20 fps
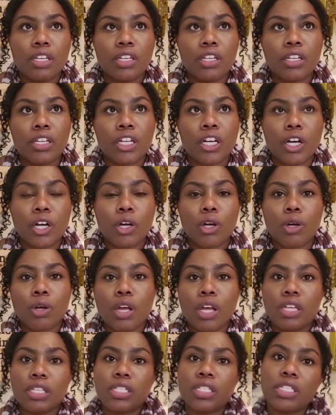you
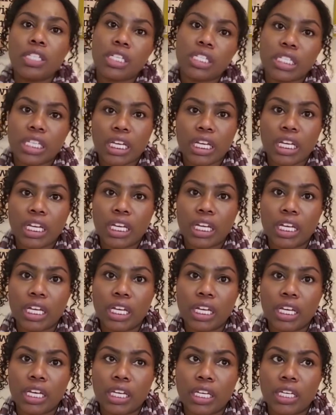know,
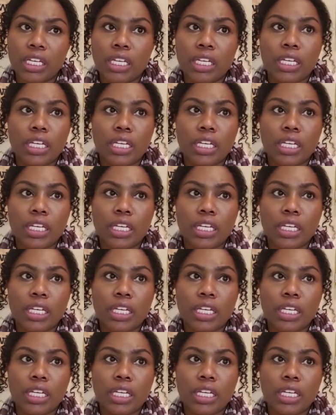sisterhood,